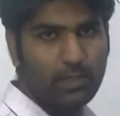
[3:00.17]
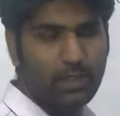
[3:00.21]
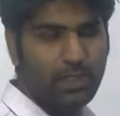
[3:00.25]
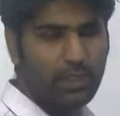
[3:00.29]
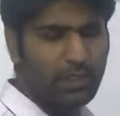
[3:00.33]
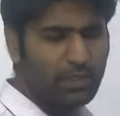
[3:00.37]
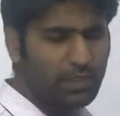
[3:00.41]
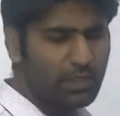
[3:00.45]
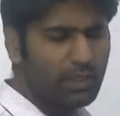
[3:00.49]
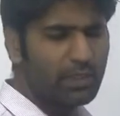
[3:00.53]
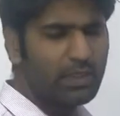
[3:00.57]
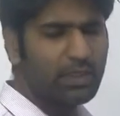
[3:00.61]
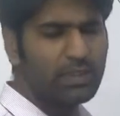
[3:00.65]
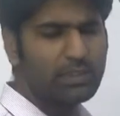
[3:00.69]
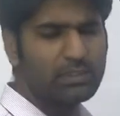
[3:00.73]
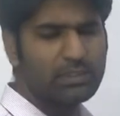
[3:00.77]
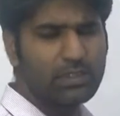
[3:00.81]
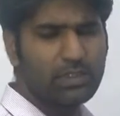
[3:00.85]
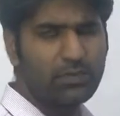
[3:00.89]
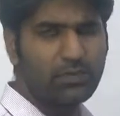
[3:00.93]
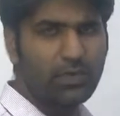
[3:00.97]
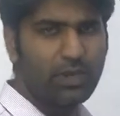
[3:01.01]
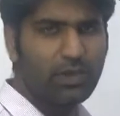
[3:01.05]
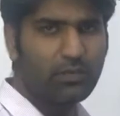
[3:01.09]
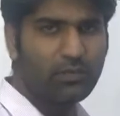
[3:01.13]
In the
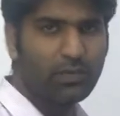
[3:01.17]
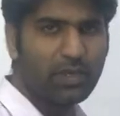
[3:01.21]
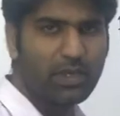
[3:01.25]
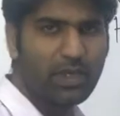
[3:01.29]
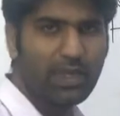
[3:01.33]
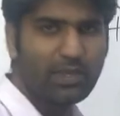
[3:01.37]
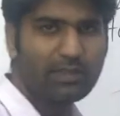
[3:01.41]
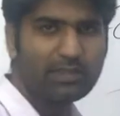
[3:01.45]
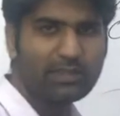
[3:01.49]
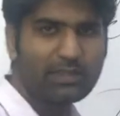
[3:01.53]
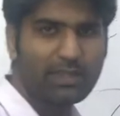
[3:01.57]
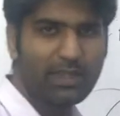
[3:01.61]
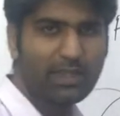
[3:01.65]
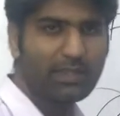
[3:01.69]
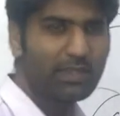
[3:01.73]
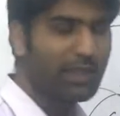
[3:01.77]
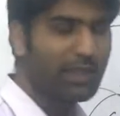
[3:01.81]
easy way we can say